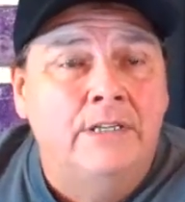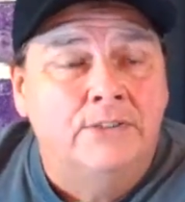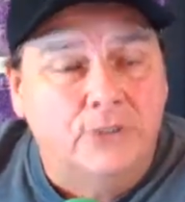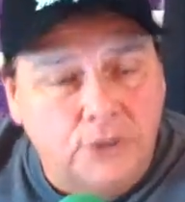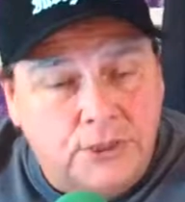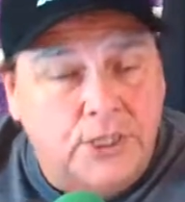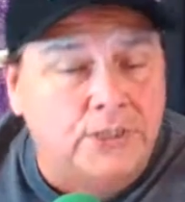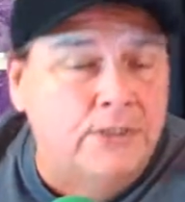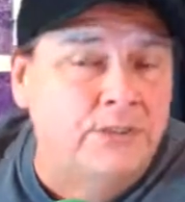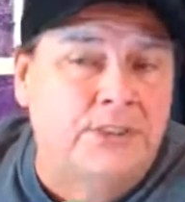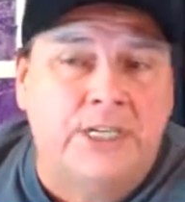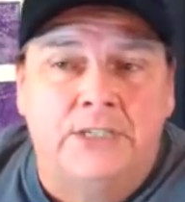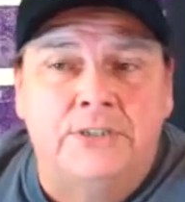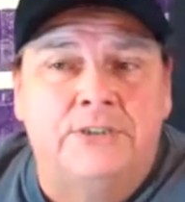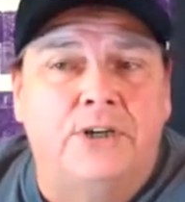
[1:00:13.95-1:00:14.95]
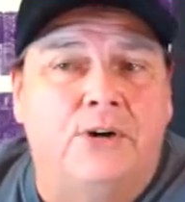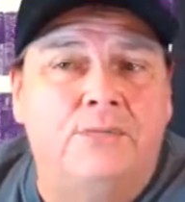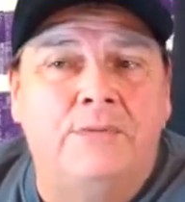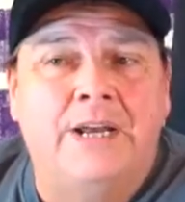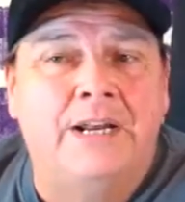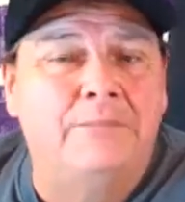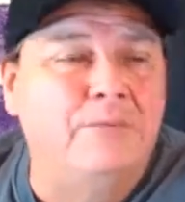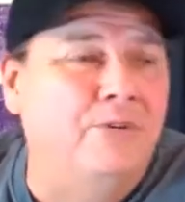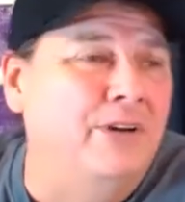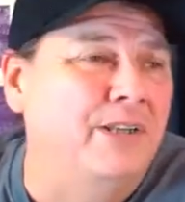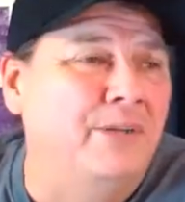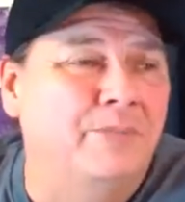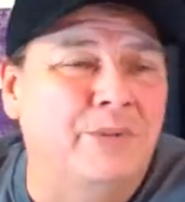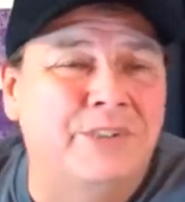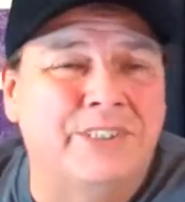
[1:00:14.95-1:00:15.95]
So share the show. I
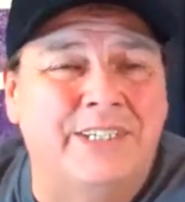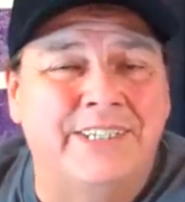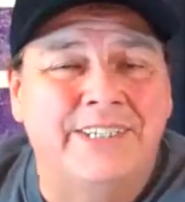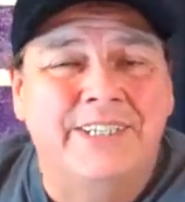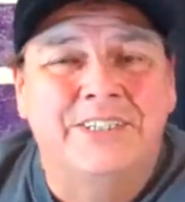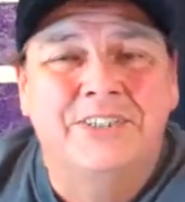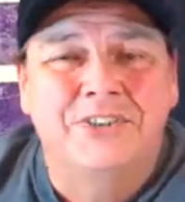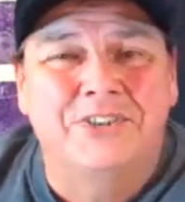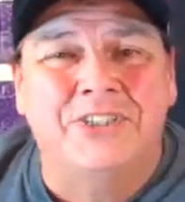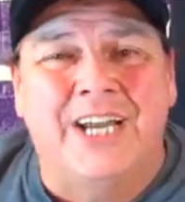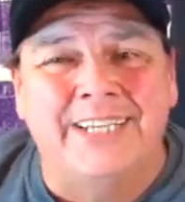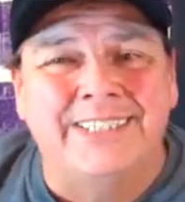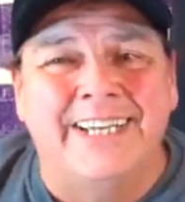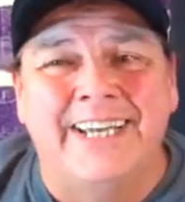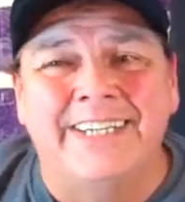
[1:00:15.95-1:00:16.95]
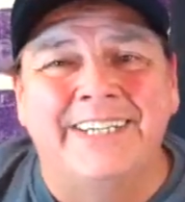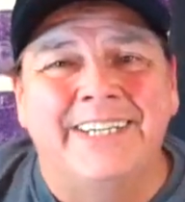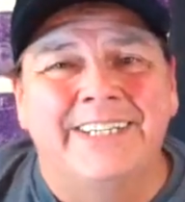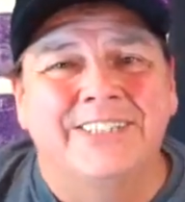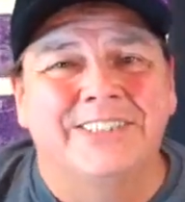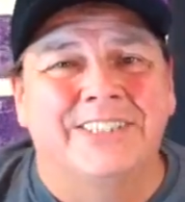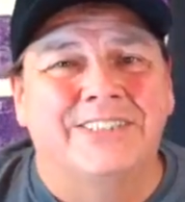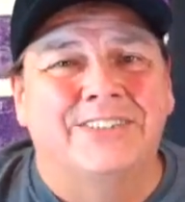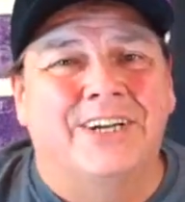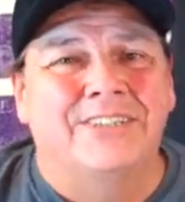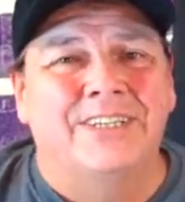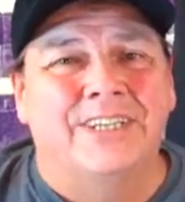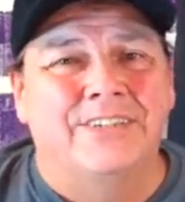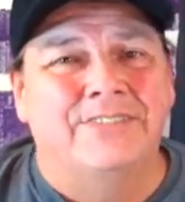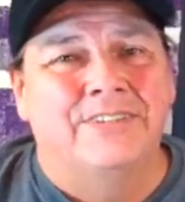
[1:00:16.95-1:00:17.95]
greatly appreciate it. This is John Kane. This is Let's Talk
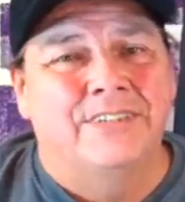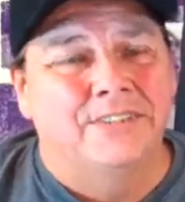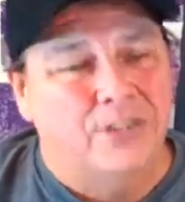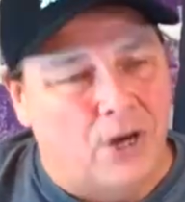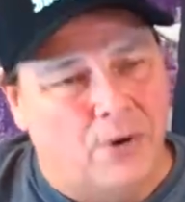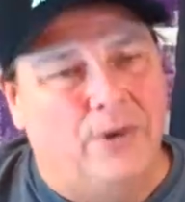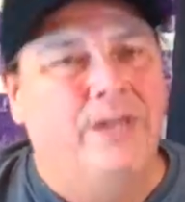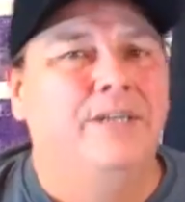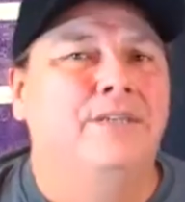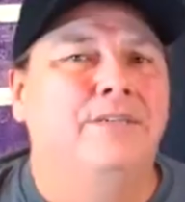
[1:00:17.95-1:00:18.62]
Native. Yowie.